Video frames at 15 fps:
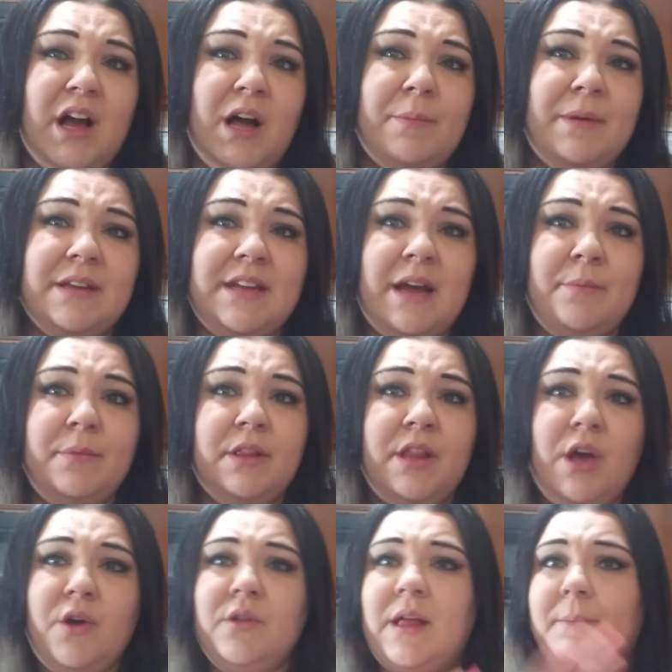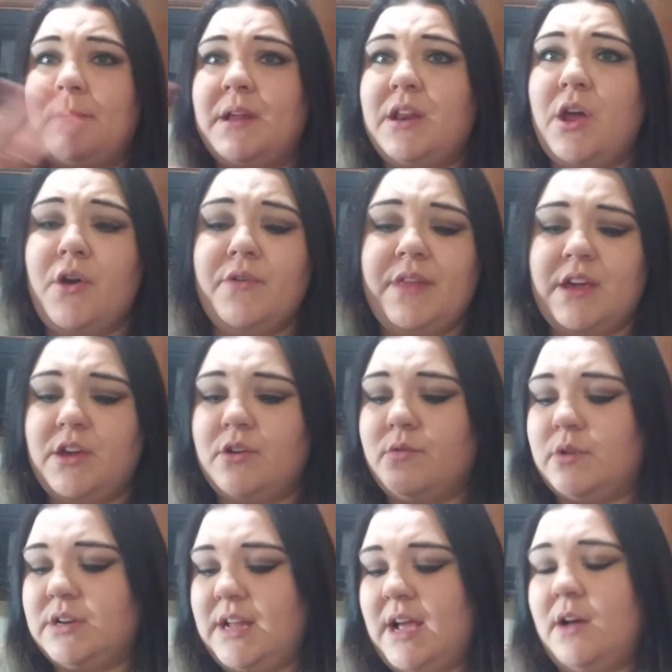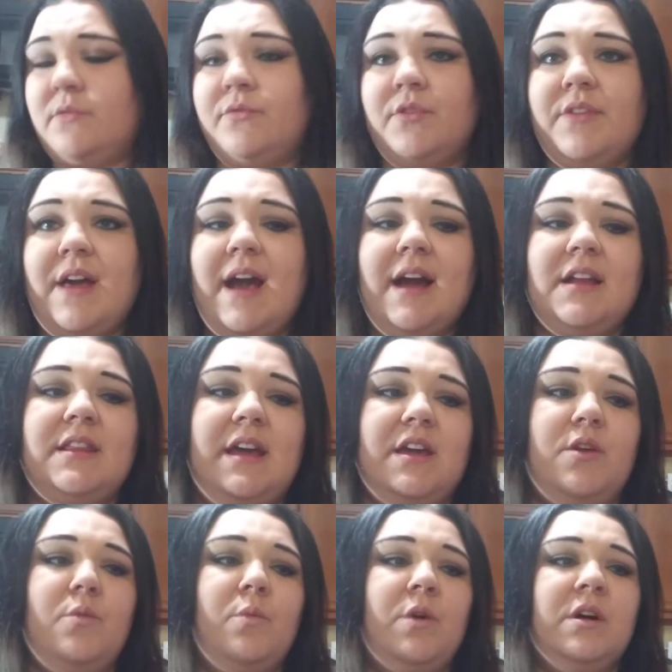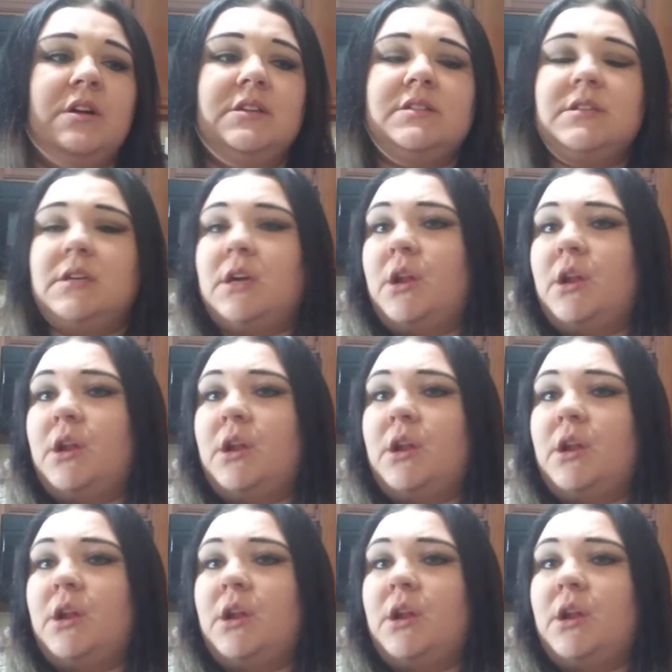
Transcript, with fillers: comment down below let me know that you are down for that that you want